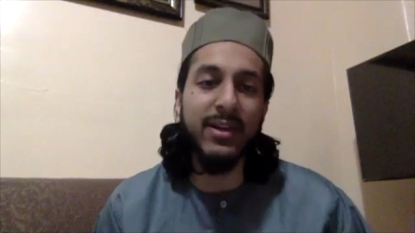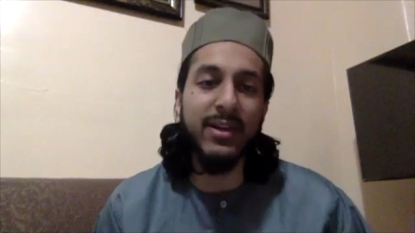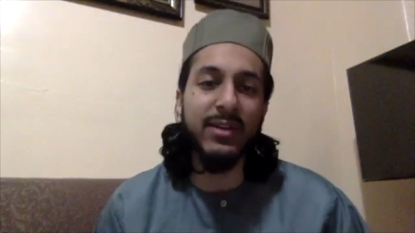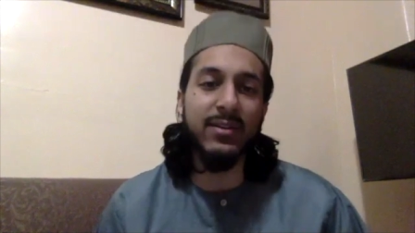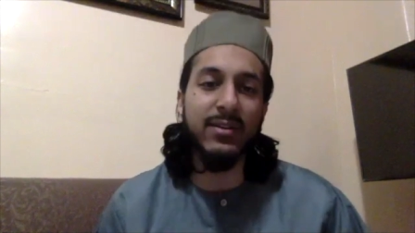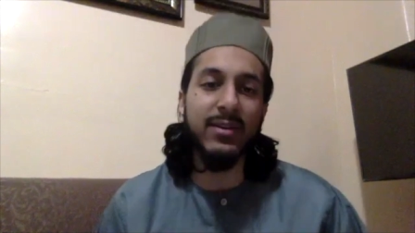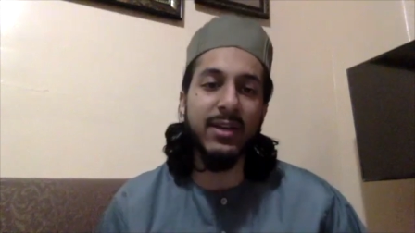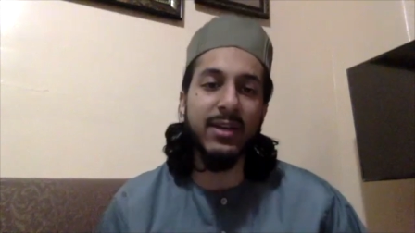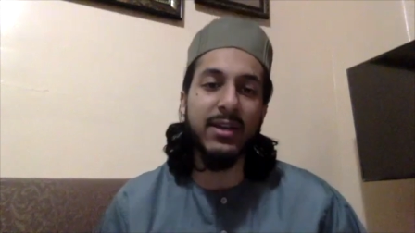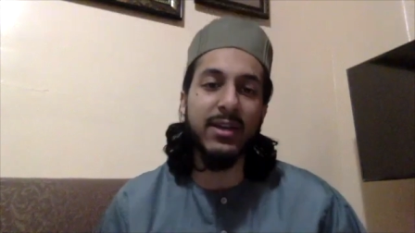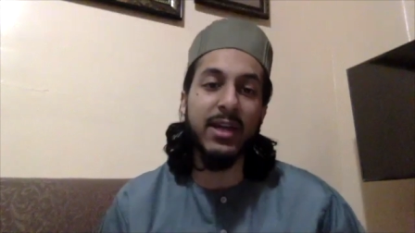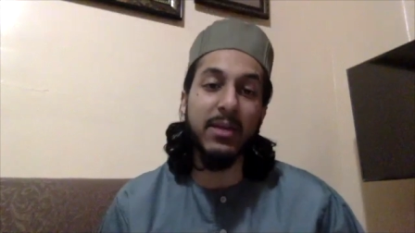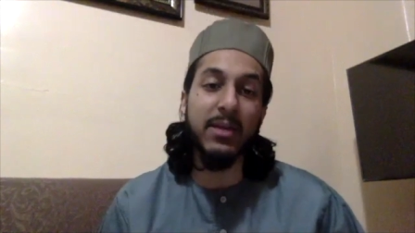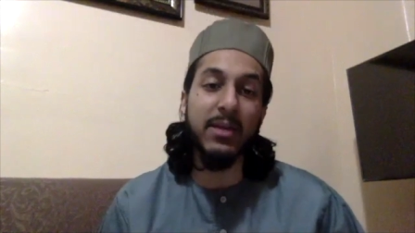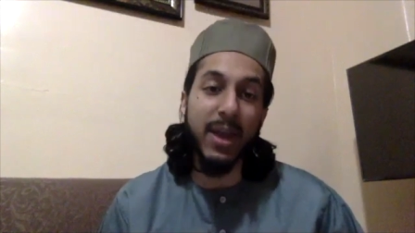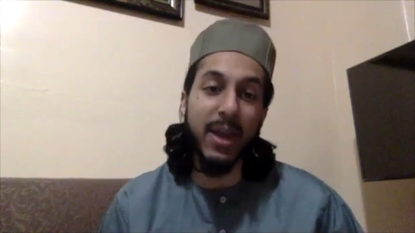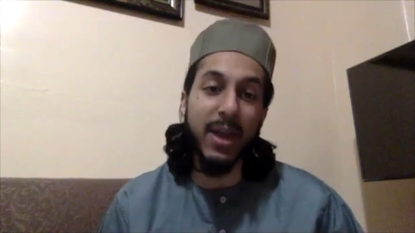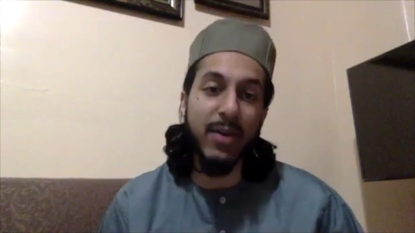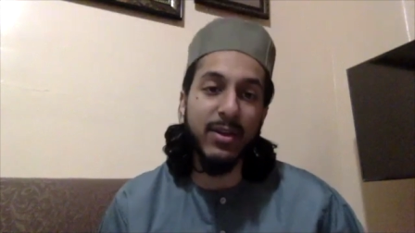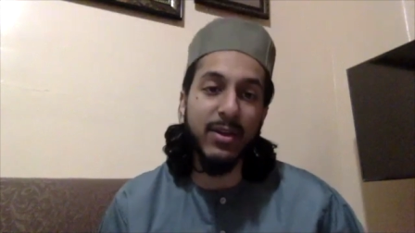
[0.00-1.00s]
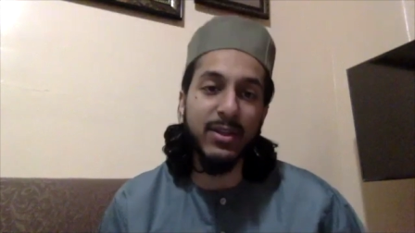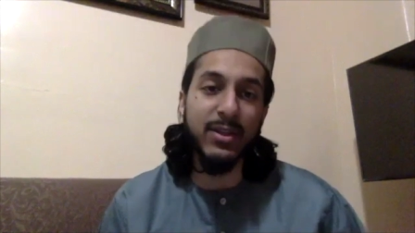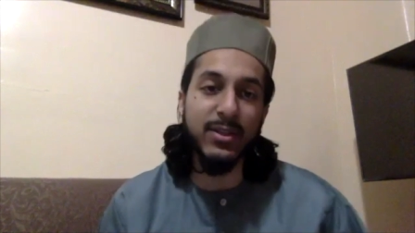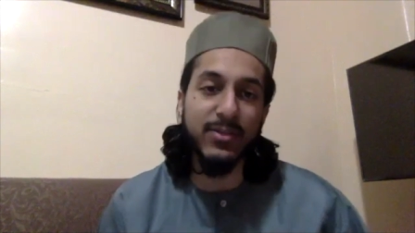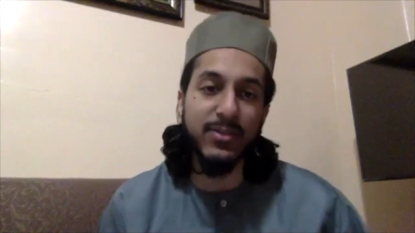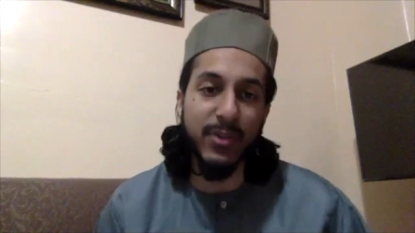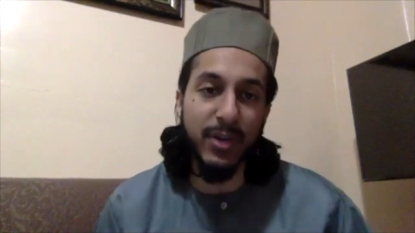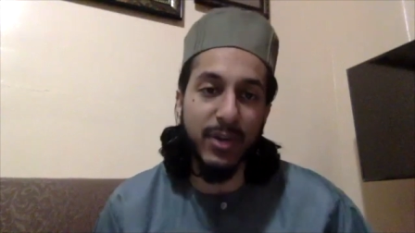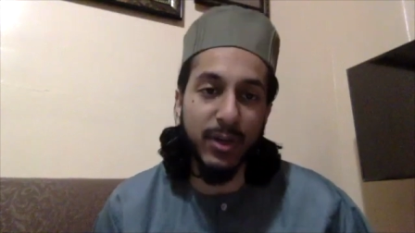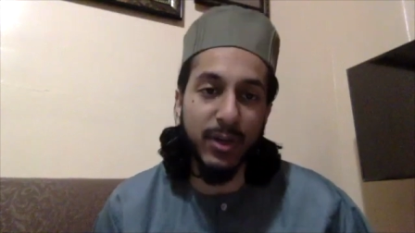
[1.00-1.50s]
and marry this
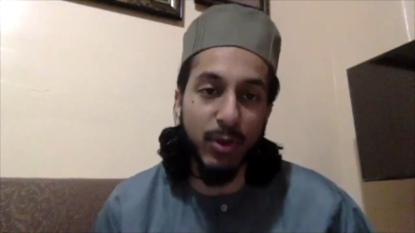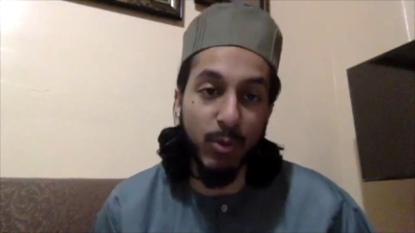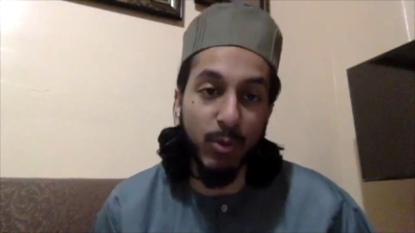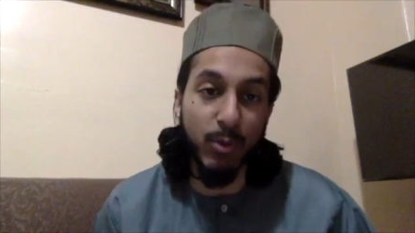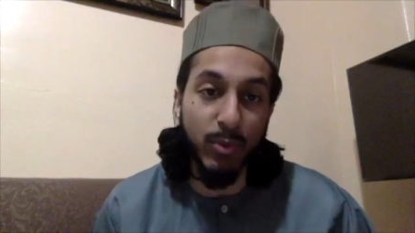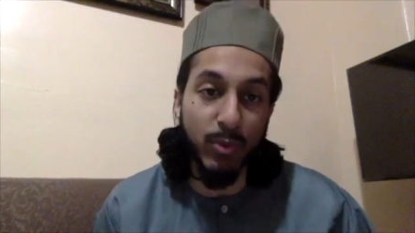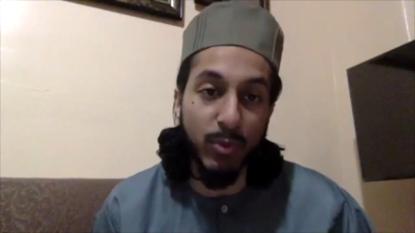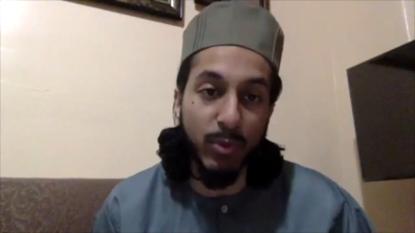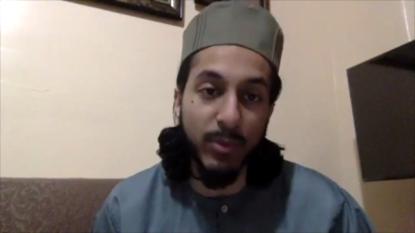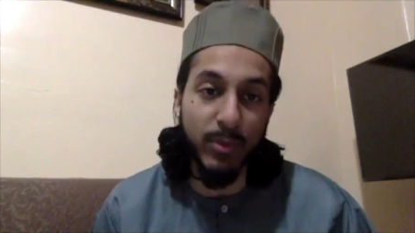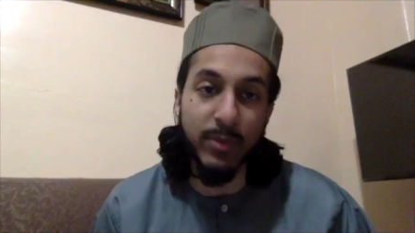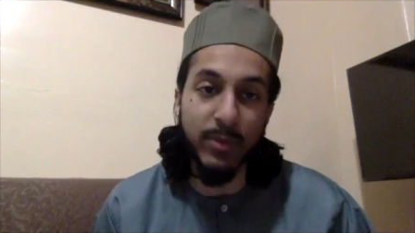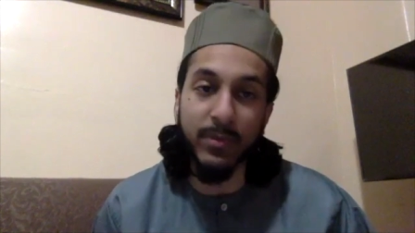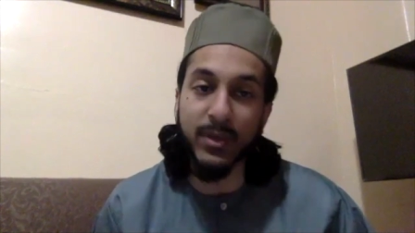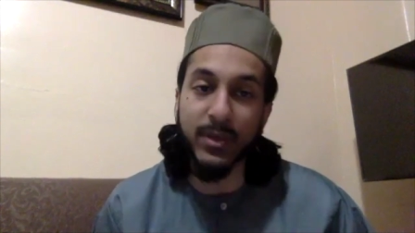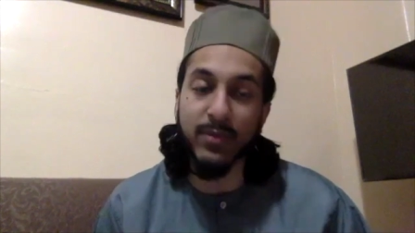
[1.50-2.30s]
very noble woman,